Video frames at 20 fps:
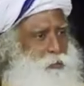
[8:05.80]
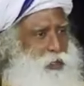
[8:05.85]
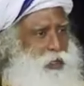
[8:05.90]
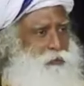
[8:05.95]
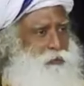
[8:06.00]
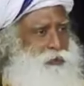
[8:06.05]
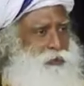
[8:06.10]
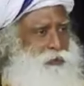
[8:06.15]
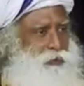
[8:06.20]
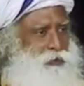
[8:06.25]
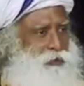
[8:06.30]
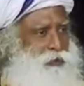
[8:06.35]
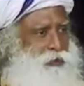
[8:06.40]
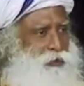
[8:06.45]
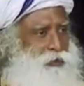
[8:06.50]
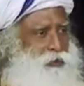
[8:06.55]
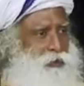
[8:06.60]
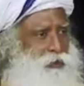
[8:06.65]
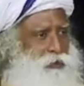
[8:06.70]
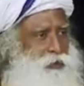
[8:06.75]
power,
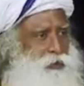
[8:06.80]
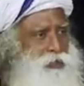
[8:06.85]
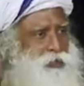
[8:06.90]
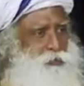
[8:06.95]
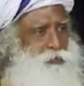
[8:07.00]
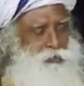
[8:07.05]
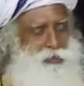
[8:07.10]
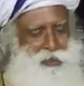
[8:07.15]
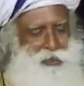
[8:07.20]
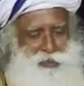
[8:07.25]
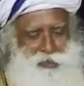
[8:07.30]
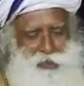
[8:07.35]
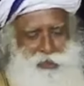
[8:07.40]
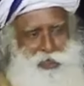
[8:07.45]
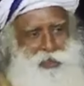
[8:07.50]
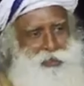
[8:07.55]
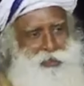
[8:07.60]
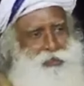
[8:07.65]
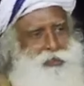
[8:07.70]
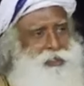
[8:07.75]
this
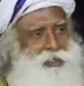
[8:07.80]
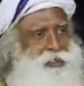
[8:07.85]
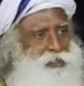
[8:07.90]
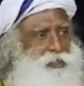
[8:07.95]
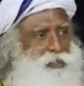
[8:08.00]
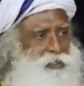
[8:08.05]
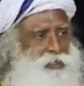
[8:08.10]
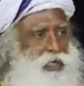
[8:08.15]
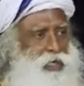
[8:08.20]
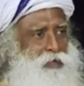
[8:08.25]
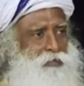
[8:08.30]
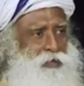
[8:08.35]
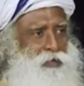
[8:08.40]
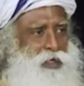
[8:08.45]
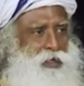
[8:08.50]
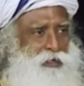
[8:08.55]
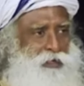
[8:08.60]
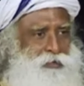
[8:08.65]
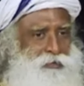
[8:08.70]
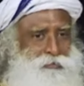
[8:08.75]
bestiality is down
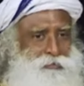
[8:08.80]
there.